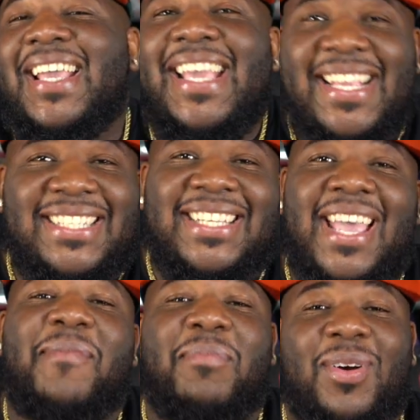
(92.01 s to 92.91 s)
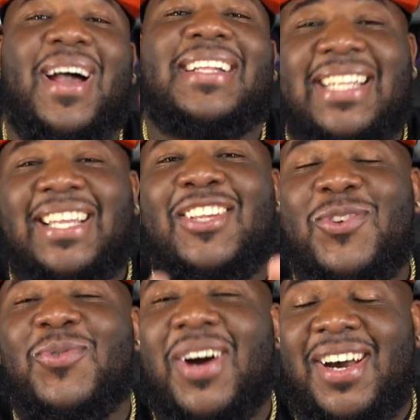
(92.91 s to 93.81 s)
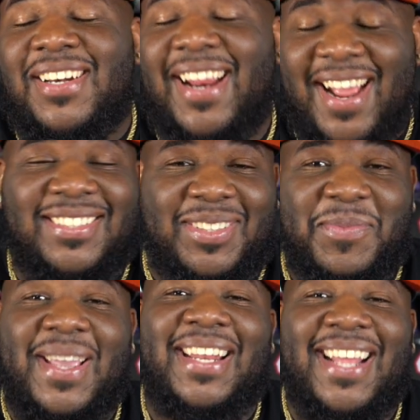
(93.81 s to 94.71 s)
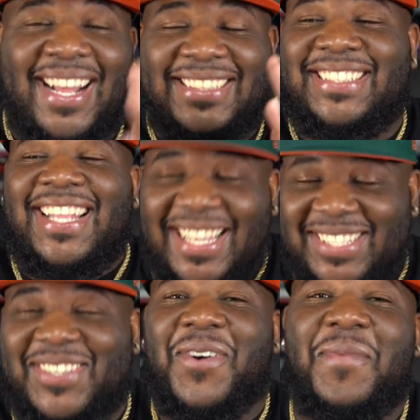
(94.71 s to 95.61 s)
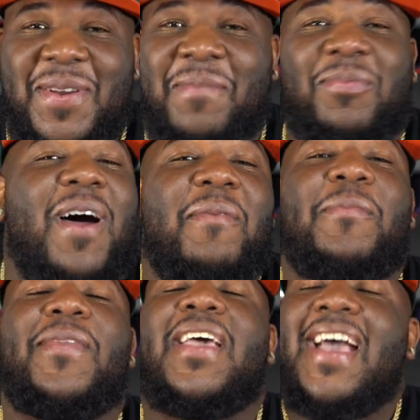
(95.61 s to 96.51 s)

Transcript: He said, bro, I think you underestimating it. I think it's going to be a problem.